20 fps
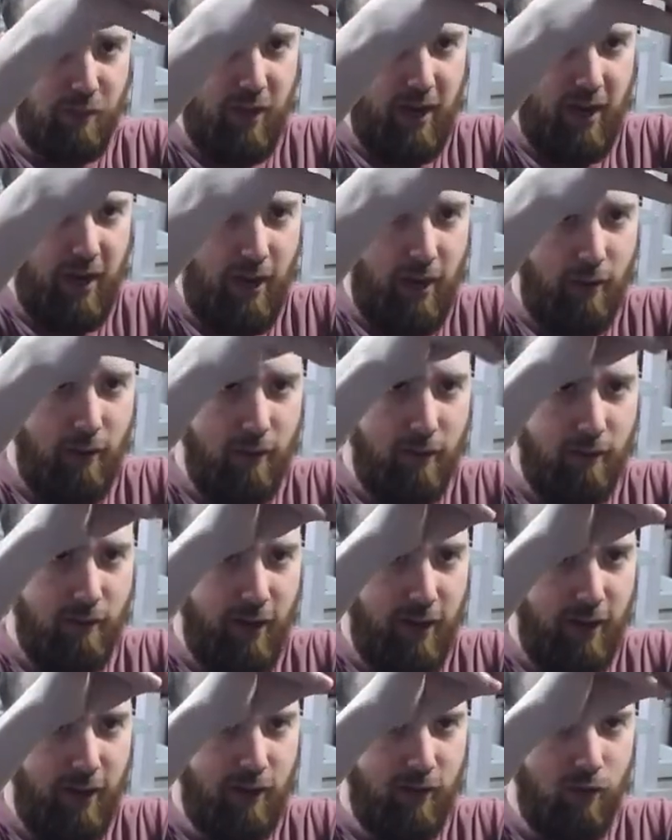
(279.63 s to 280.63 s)
out,
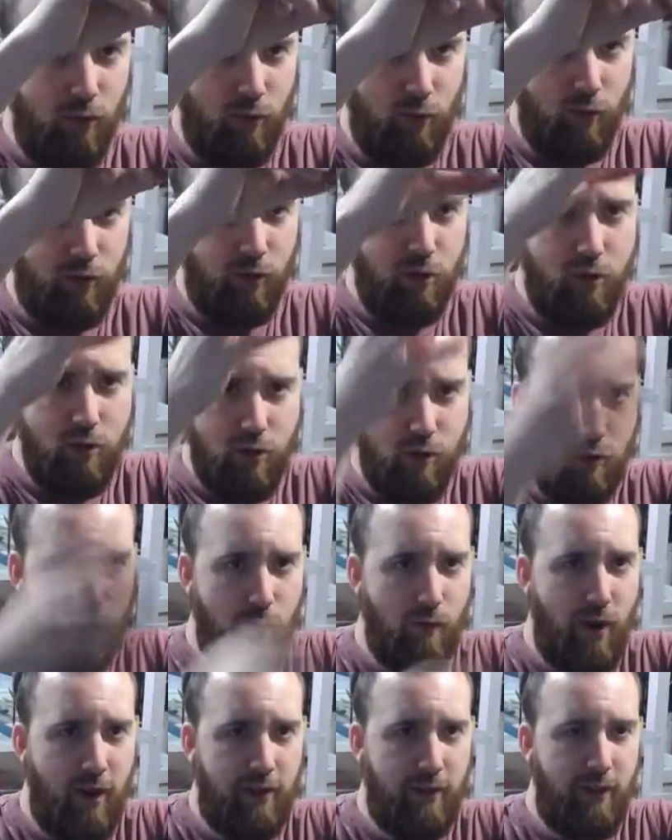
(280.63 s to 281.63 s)
right? The roots don't go
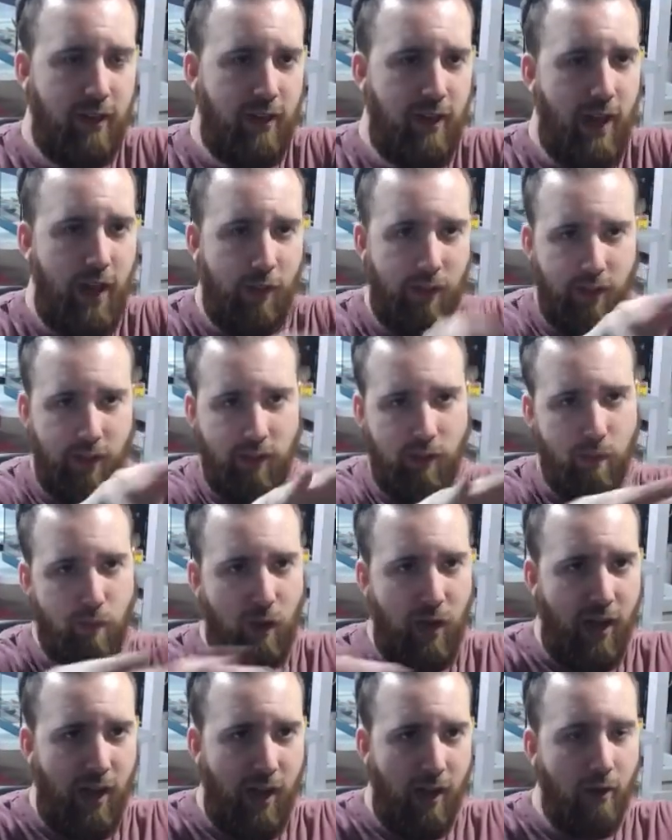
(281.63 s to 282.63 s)
directly down, they
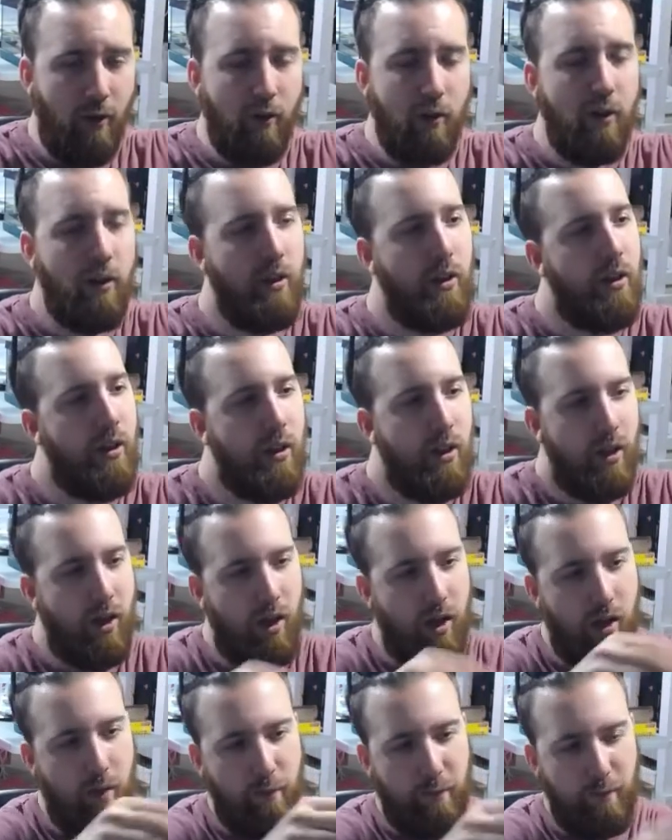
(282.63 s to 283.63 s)
spread out.
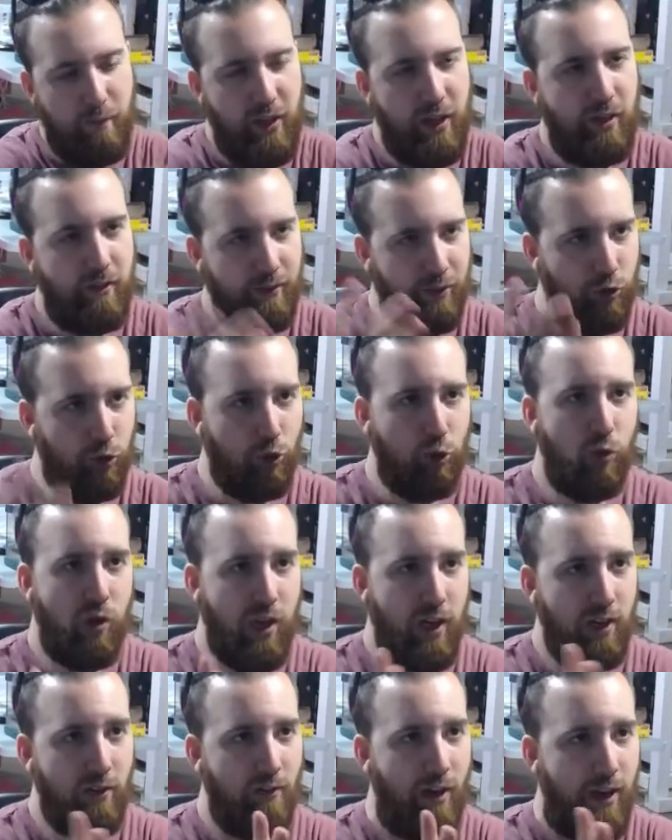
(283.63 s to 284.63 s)
Um, think of a
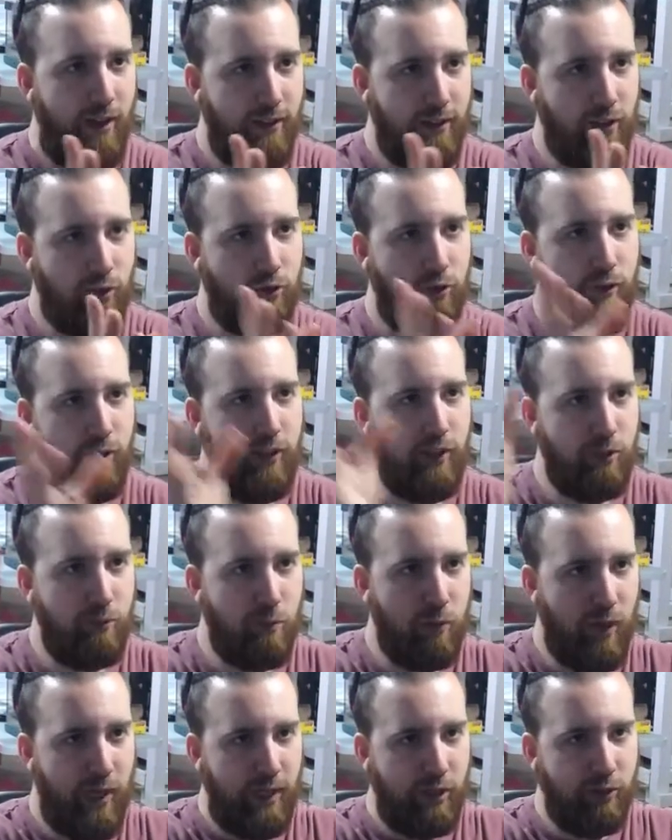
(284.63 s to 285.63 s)
tree, right? The tree's
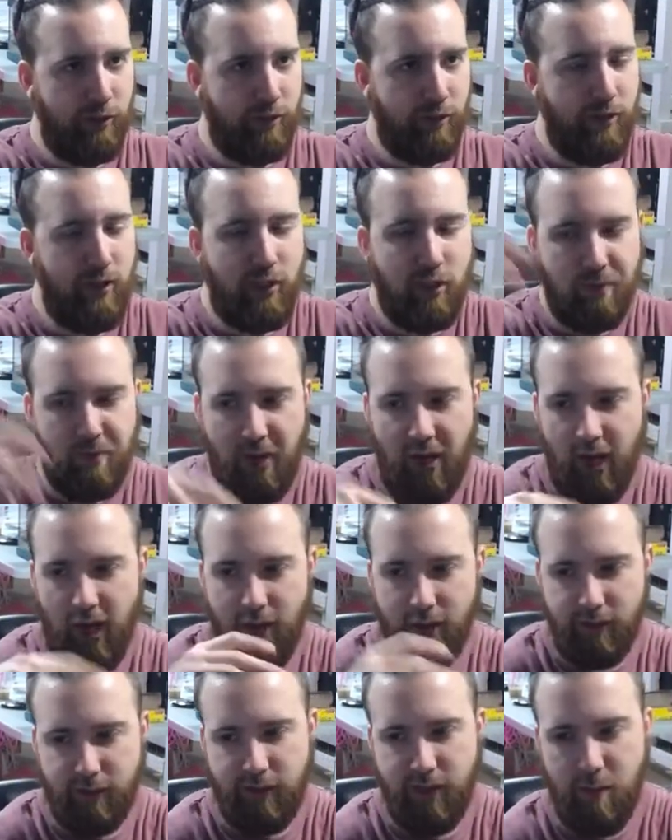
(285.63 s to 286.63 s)
branches, they spread
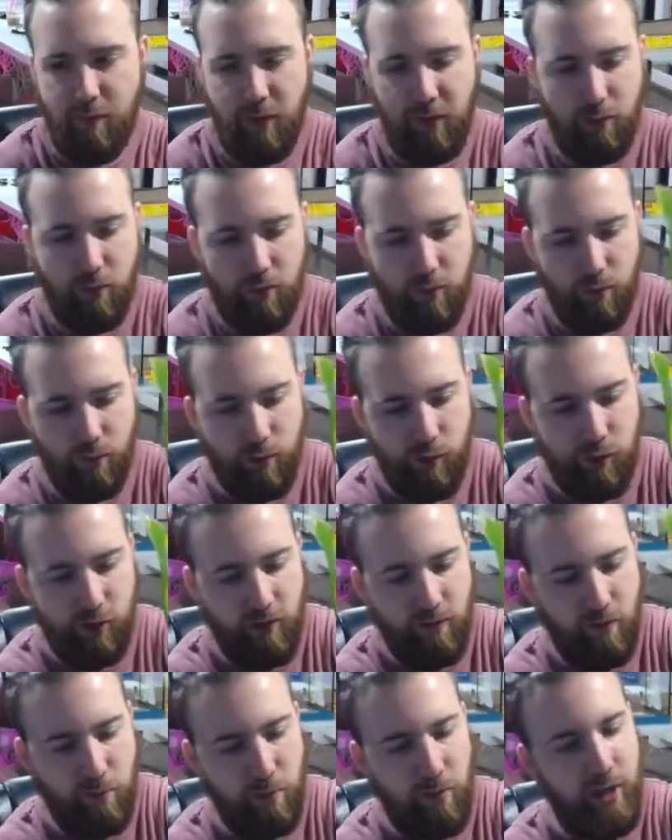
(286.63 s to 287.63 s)
out. Same thing with the roots of
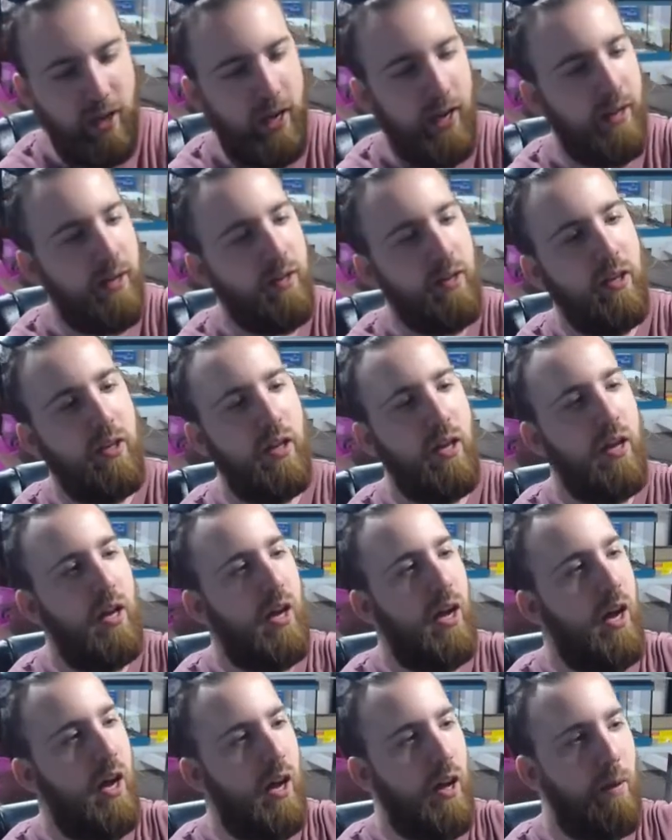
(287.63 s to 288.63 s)
a plant.
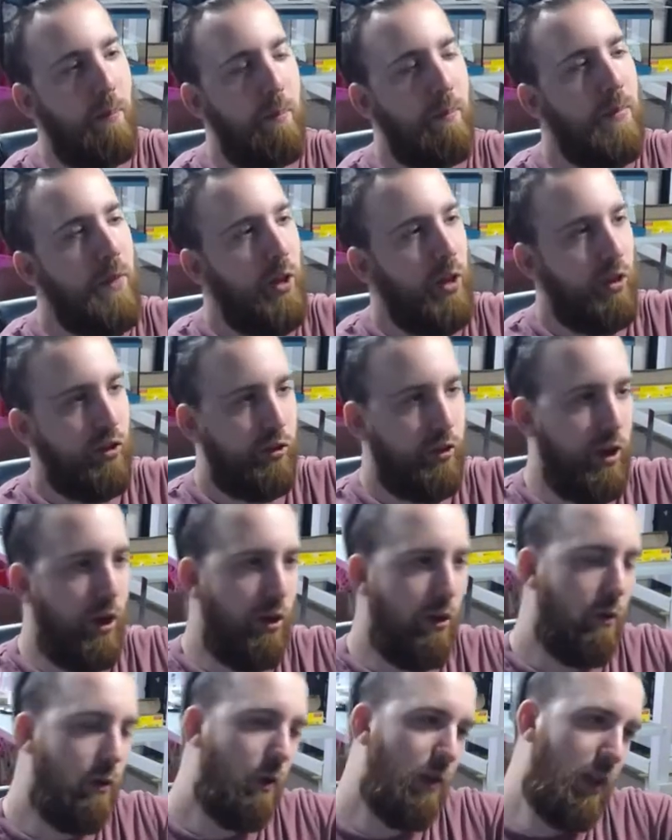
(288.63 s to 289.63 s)
Um,
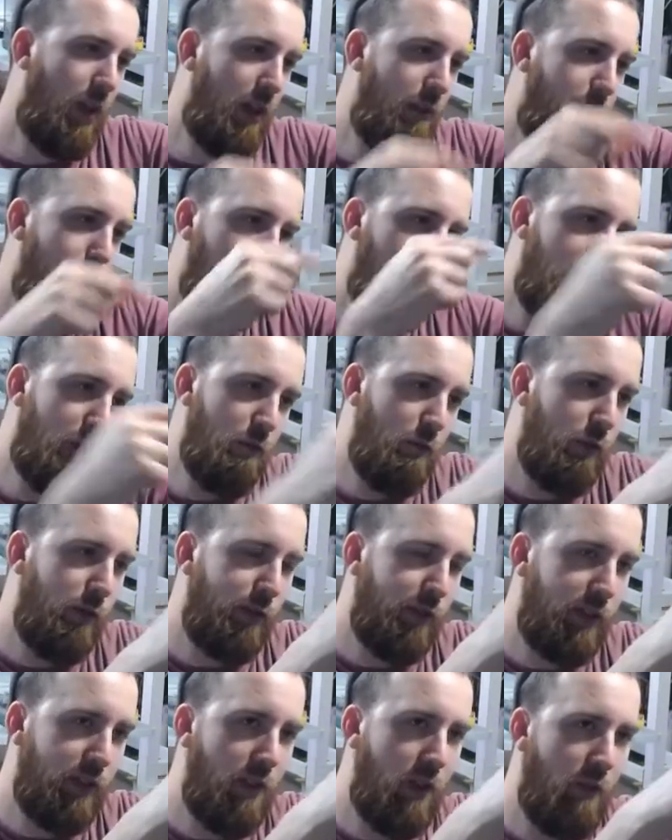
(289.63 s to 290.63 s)
so if you put
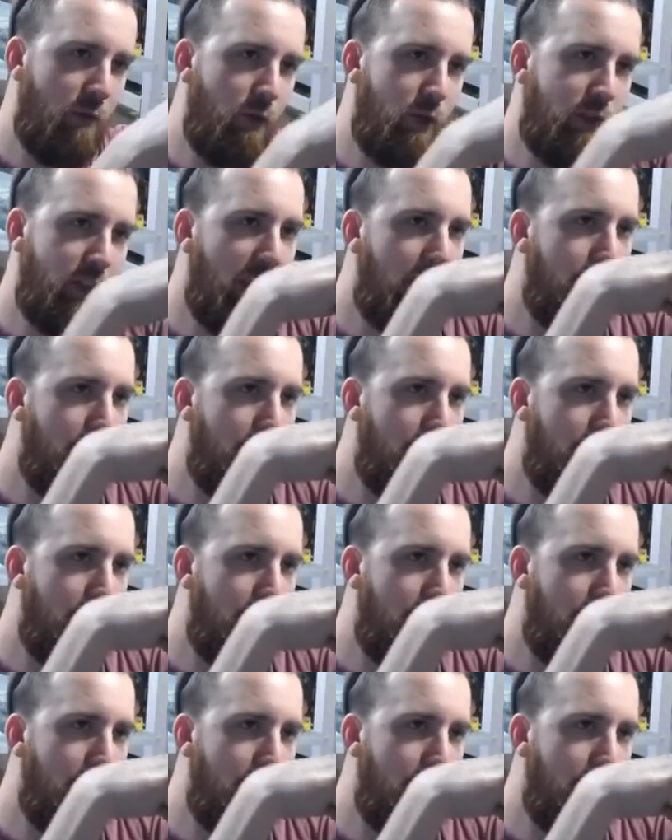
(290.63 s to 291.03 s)
root, a root tab